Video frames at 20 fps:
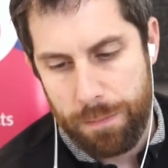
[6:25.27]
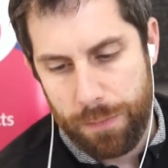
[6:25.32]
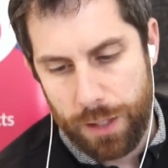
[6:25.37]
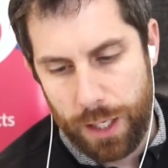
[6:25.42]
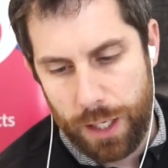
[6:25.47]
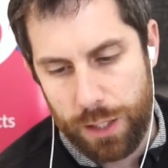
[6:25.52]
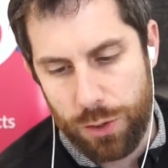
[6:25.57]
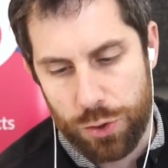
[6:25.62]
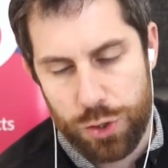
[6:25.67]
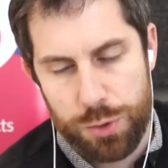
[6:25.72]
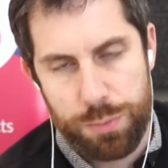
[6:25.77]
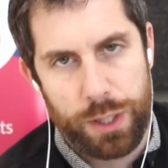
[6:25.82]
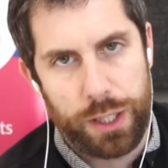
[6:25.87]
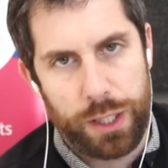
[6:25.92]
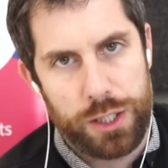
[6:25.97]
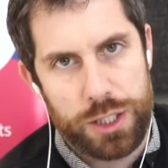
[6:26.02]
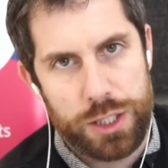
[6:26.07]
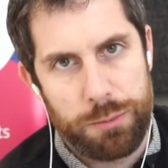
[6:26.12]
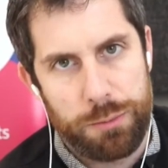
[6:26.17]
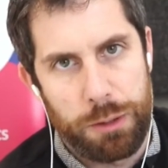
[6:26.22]
you know, spring
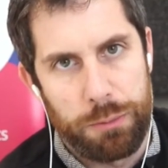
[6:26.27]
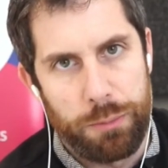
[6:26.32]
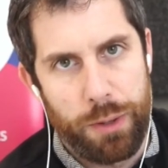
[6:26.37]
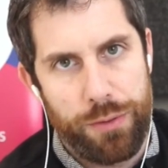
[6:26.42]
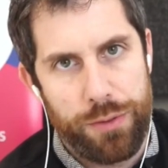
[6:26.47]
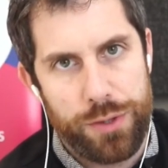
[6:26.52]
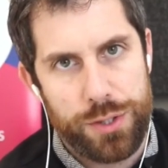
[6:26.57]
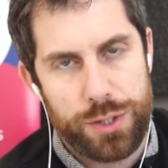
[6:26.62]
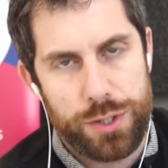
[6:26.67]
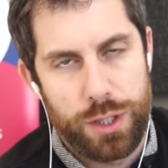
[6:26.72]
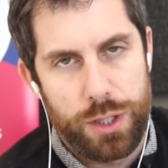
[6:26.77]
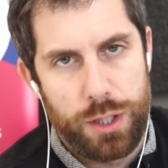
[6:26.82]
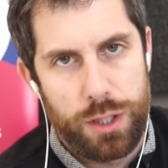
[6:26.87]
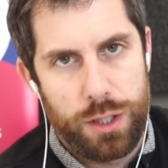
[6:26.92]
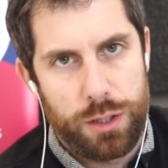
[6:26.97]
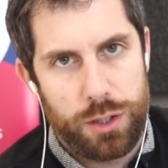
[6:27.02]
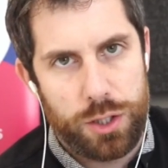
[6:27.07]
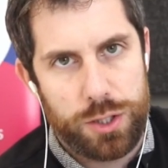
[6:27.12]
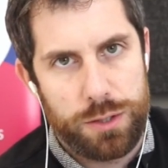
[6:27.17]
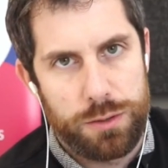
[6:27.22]
and summer months,
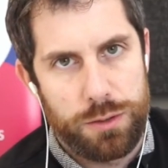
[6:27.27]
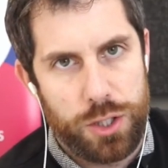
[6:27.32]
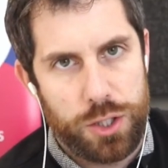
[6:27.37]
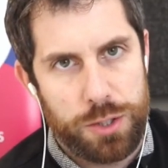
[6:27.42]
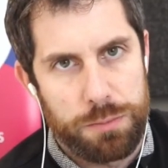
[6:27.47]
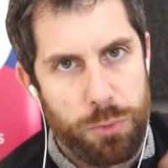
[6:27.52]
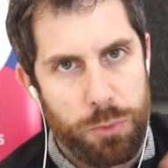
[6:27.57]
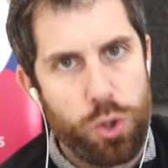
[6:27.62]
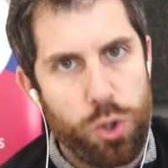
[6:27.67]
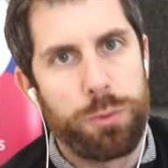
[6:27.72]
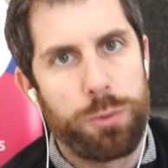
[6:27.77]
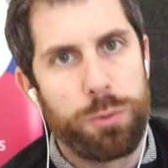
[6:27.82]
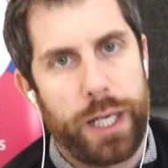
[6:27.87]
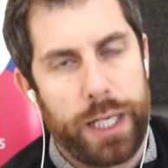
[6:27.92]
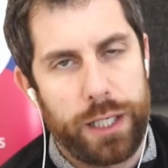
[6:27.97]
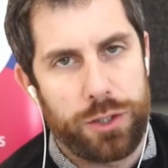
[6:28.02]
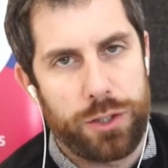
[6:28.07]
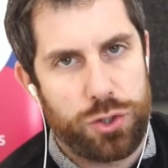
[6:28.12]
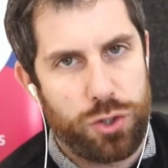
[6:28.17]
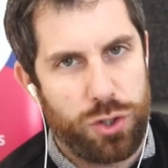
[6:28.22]
there's more
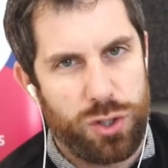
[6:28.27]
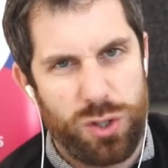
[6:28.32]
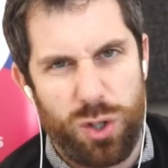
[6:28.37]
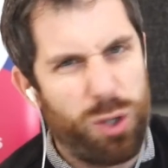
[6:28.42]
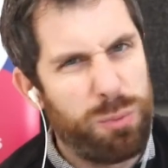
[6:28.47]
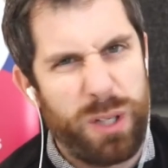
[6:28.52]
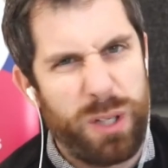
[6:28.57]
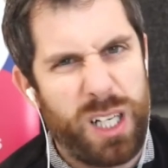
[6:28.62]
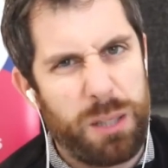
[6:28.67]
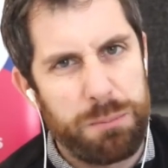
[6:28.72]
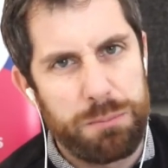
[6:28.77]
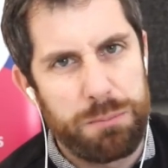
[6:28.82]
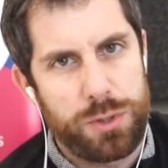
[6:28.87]
buyers. So it all becomes